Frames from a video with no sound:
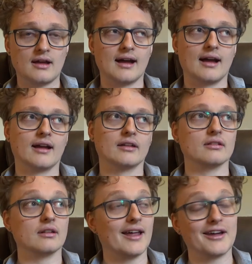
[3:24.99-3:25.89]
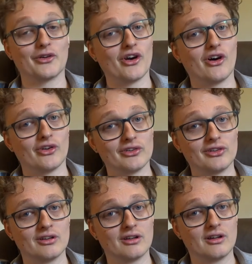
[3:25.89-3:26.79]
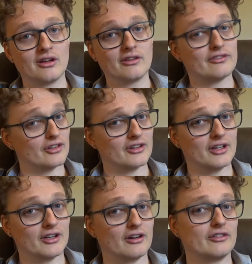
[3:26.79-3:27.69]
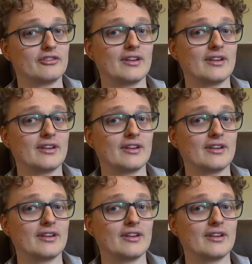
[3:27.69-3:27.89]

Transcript: And later on, funnily enough,